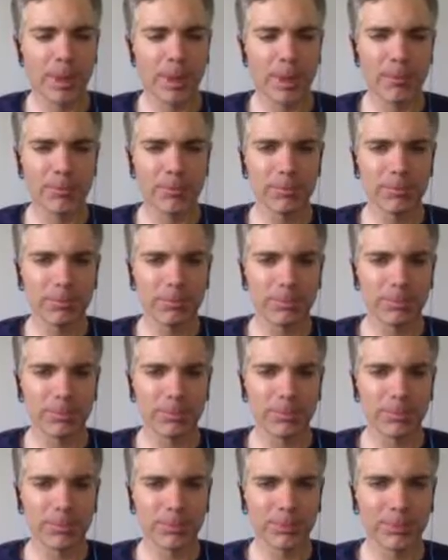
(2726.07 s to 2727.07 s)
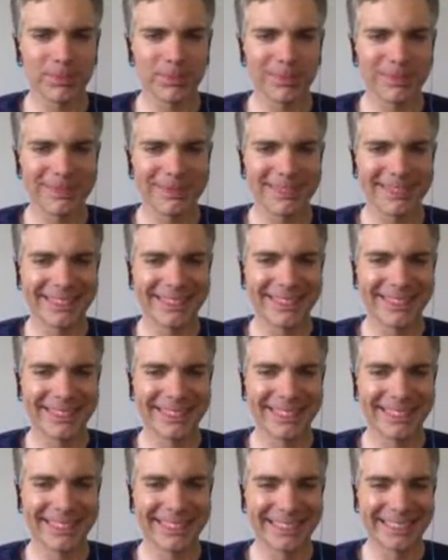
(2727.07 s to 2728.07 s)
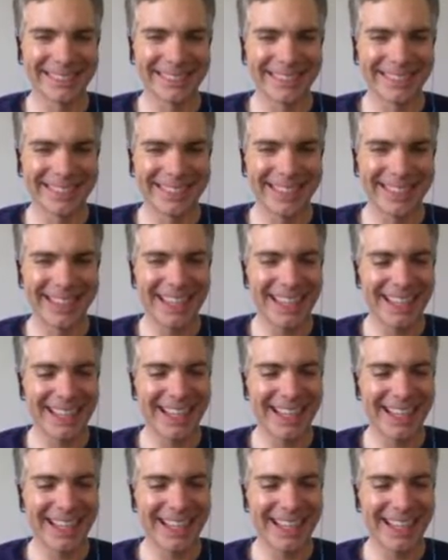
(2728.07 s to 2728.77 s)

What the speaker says: (not speaking)